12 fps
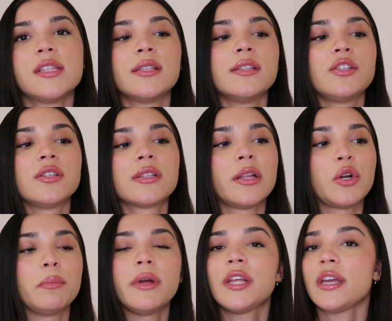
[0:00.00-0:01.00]
This is just a
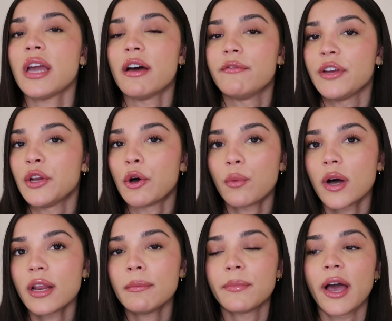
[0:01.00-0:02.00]
little mini Aveeno
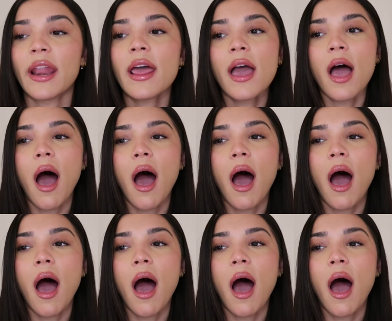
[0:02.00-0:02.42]
one, but